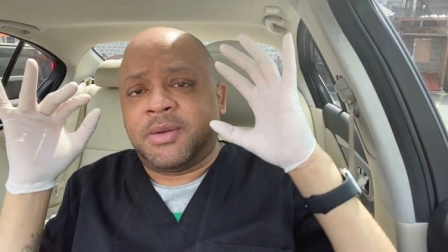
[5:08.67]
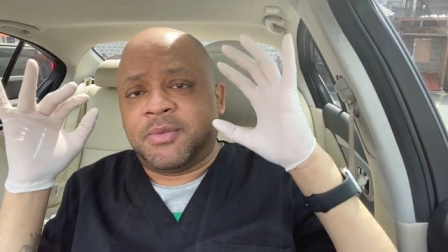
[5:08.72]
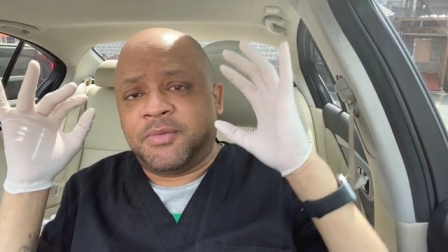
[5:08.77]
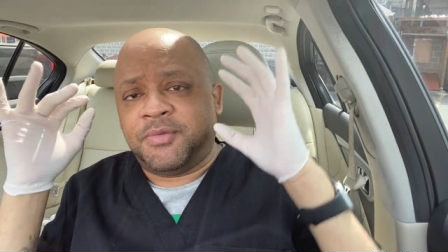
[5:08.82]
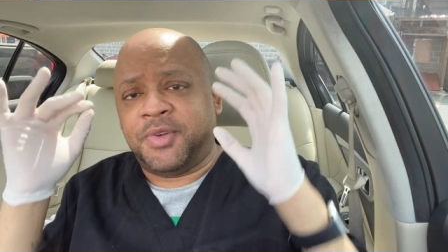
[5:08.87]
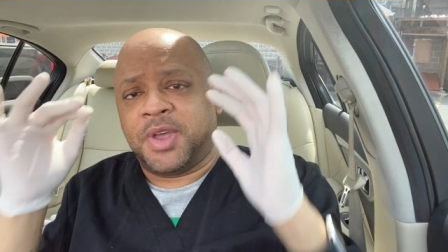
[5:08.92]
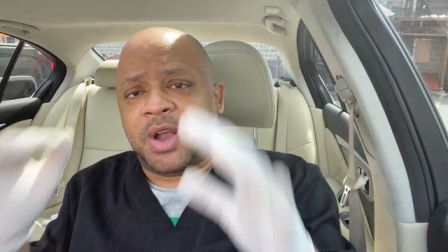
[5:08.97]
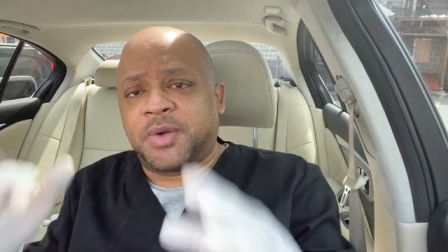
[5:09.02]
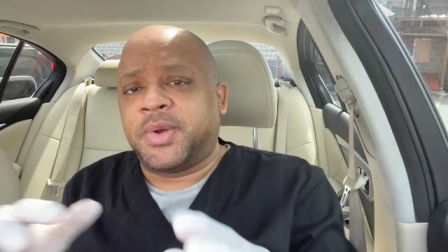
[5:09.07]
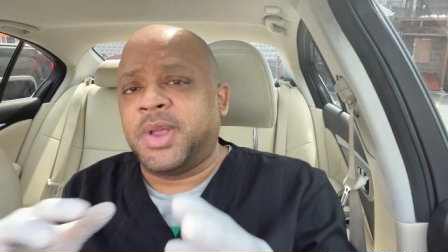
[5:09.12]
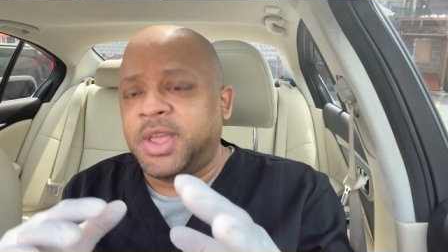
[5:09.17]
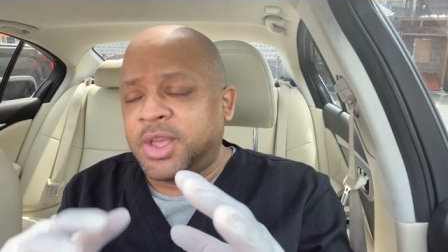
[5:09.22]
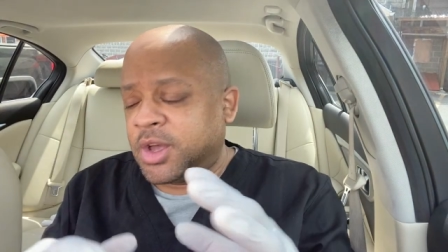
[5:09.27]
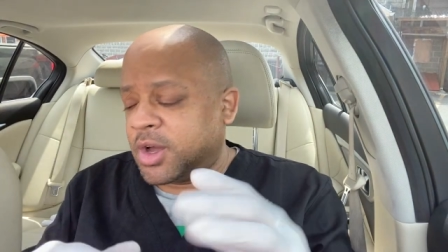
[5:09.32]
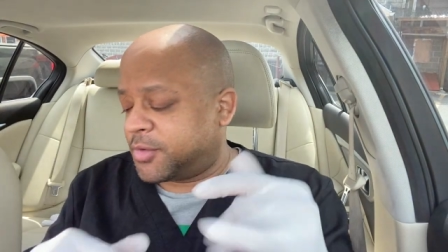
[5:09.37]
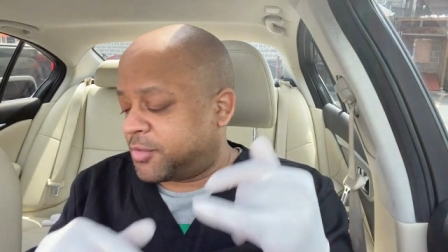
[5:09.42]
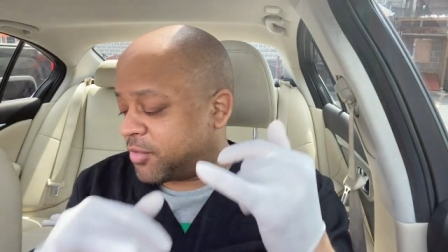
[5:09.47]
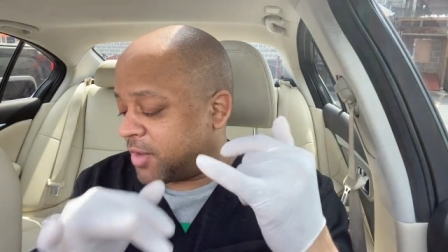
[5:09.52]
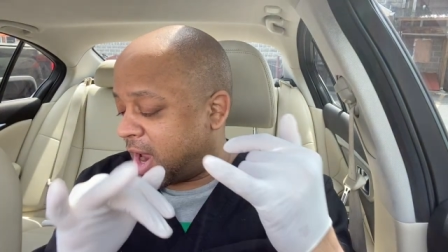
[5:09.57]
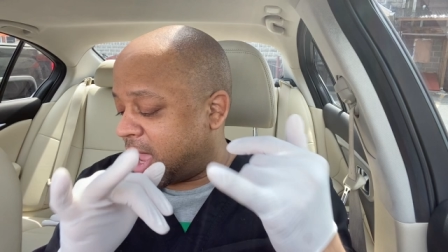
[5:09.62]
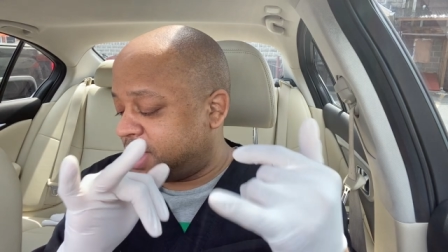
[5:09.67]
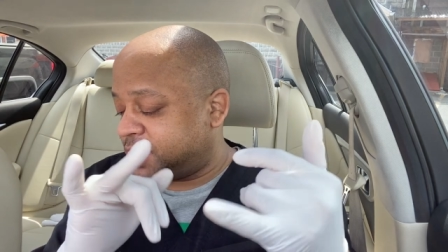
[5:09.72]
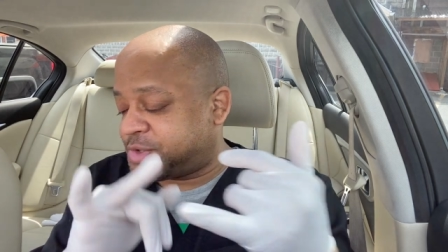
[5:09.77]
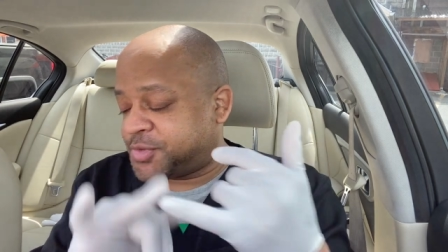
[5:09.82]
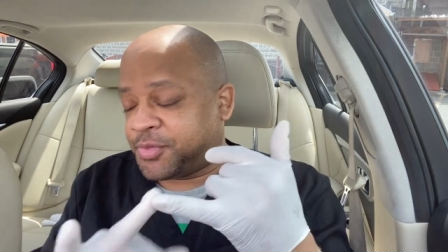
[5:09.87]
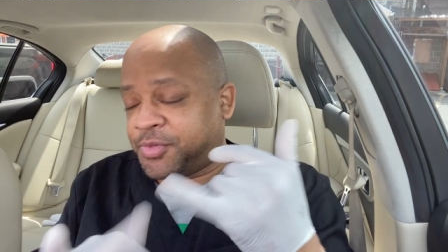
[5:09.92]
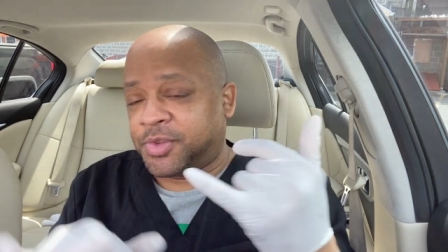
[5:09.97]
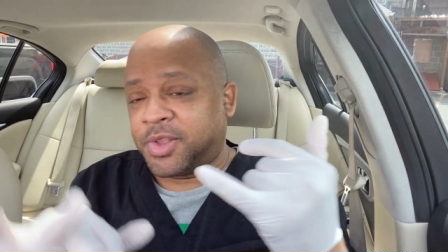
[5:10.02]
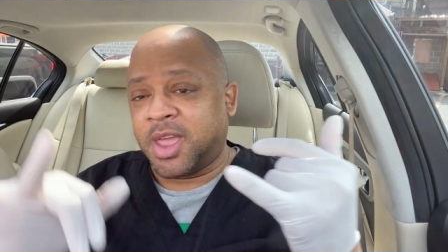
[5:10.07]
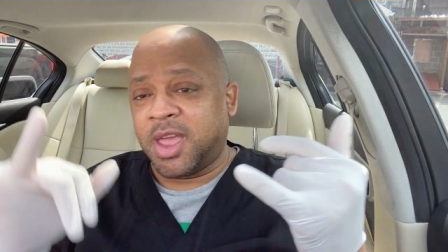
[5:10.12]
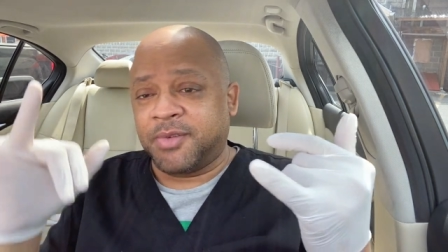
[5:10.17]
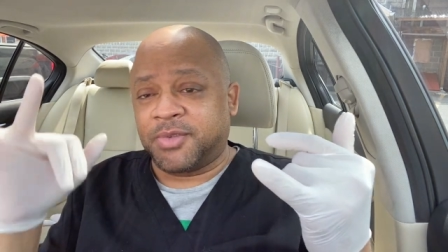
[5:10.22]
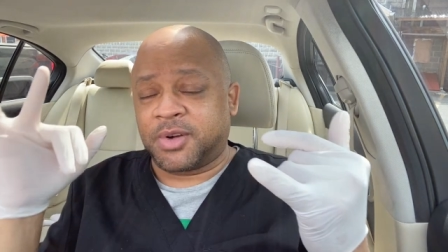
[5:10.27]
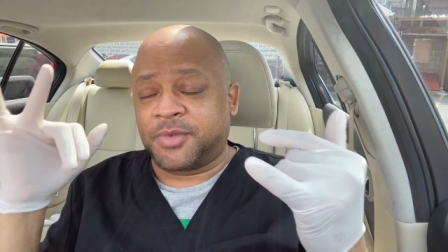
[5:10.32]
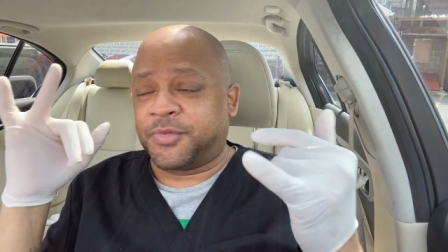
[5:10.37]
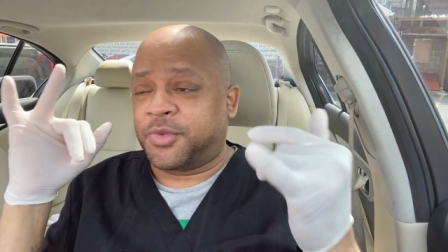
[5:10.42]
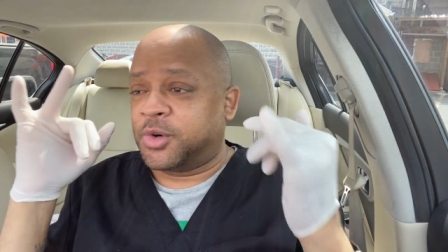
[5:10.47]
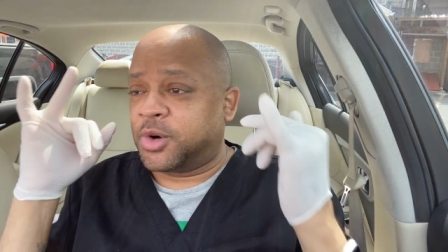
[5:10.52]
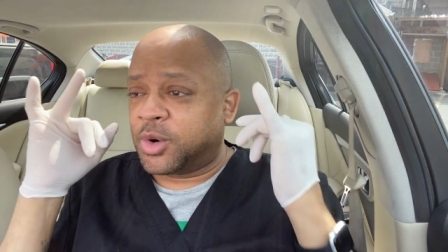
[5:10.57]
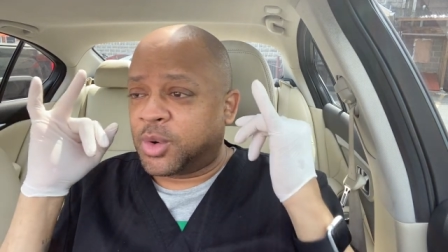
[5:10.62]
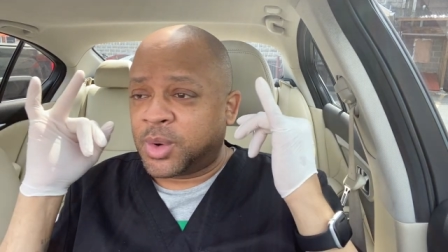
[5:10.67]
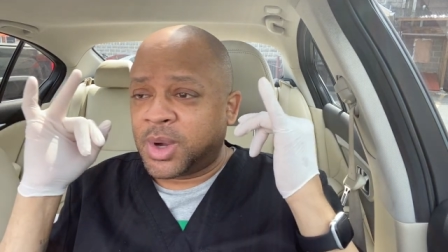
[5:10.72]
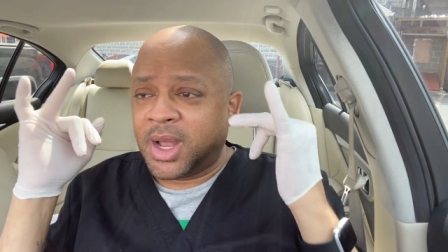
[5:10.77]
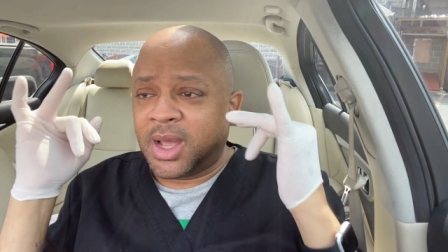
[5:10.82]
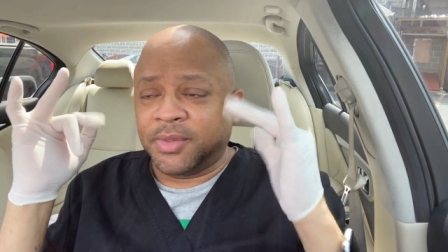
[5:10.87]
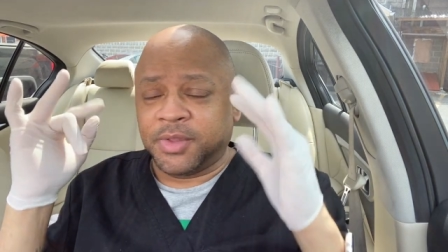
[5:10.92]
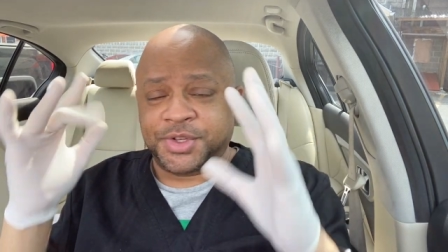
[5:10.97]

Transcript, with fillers: very good rice, flavorful.